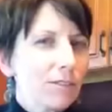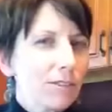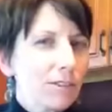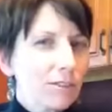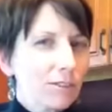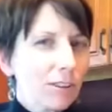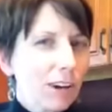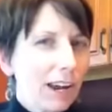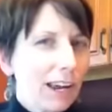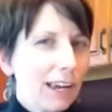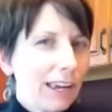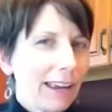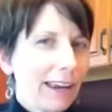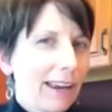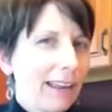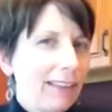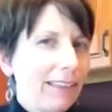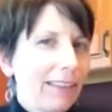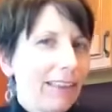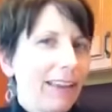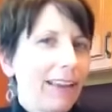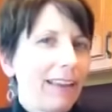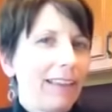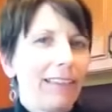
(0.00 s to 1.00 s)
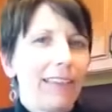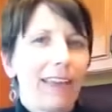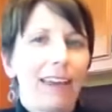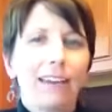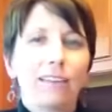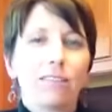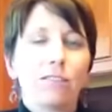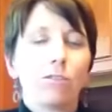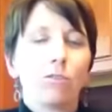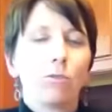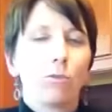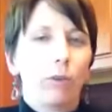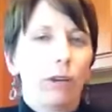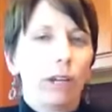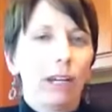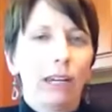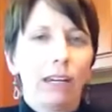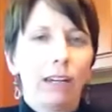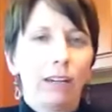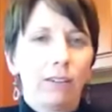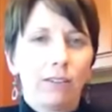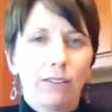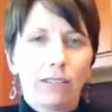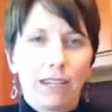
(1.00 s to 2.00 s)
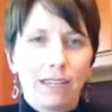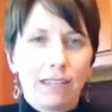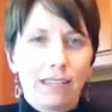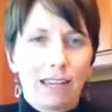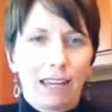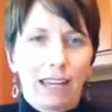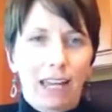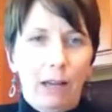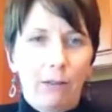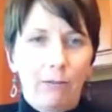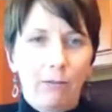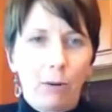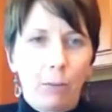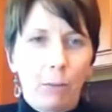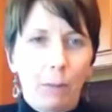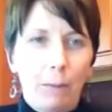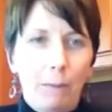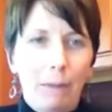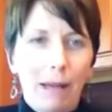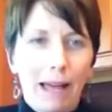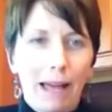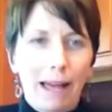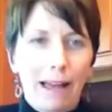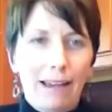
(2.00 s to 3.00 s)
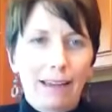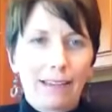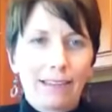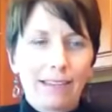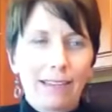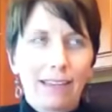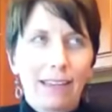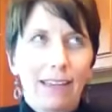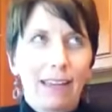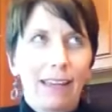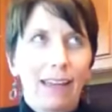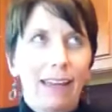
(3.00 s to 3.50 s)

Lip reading: to try anything that is green or doesn't come from a box?